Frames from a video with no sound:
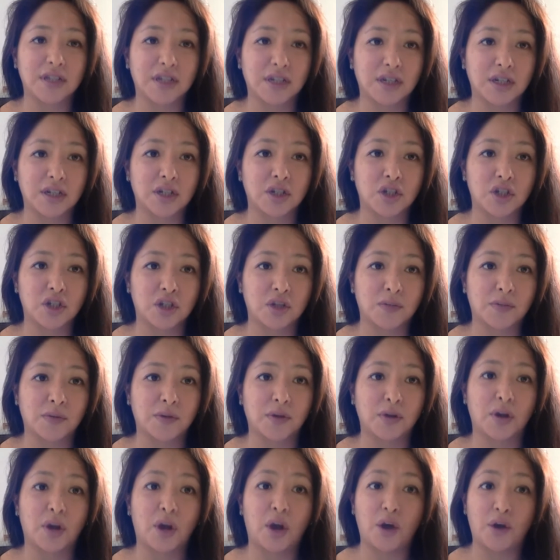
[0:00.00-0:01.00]

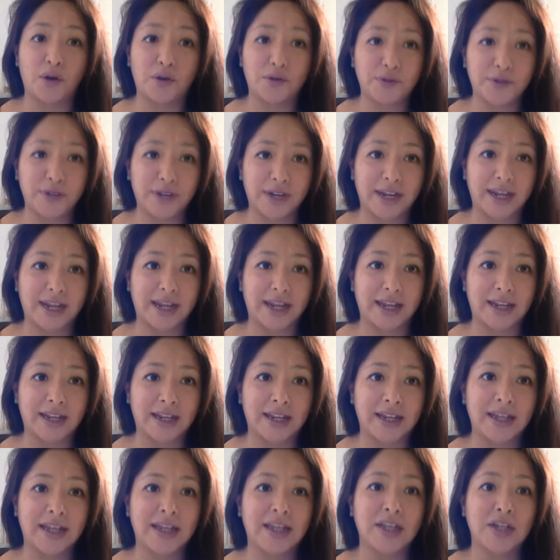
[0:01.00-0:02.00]
consumer only
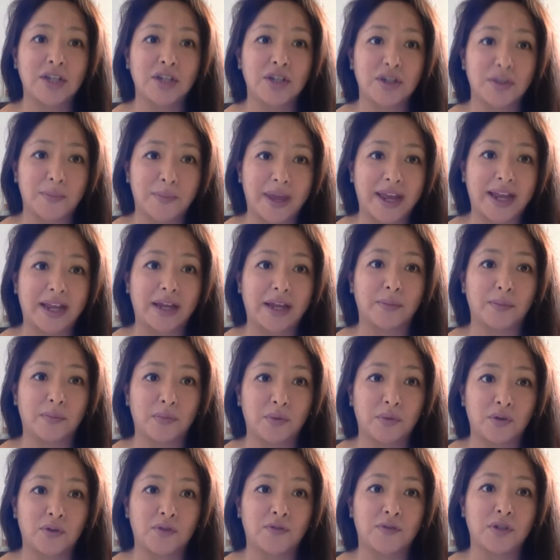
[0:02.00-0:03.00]
to make a
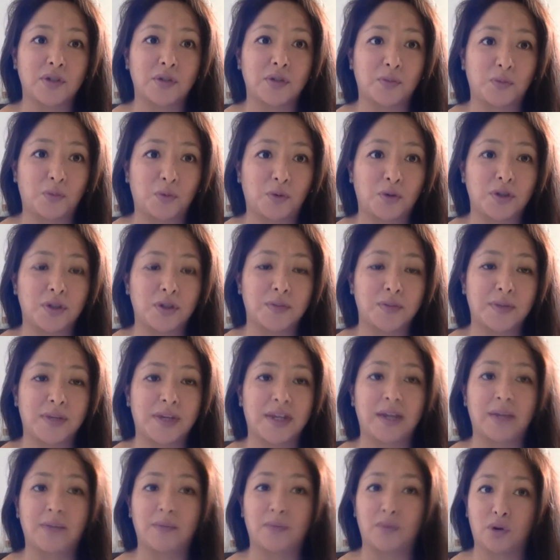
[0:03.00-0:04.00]
move towards
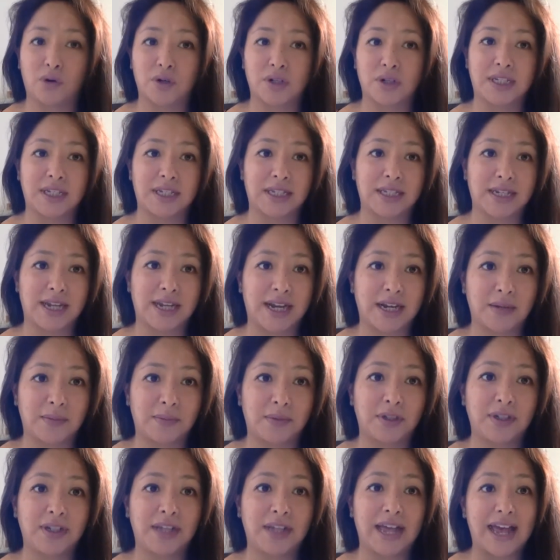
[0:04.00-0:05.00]
being more
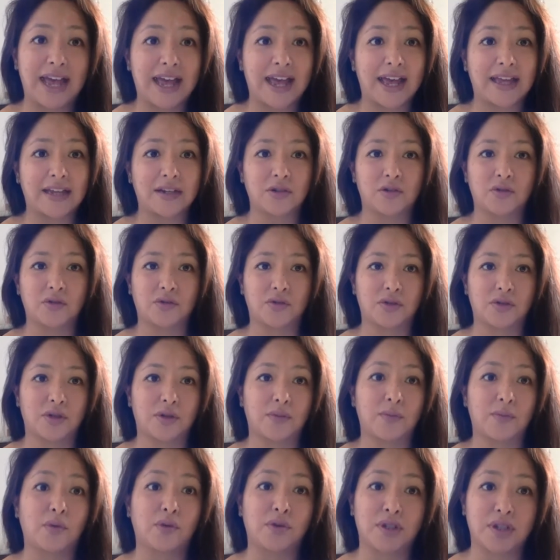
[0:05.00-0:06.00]
sustainable and
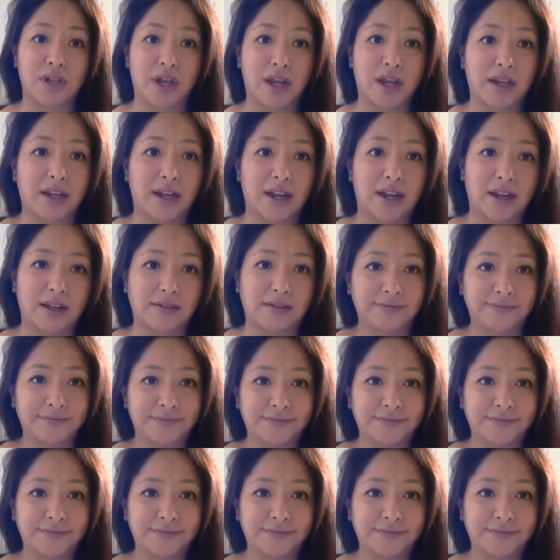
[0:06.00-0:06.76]
also more circular?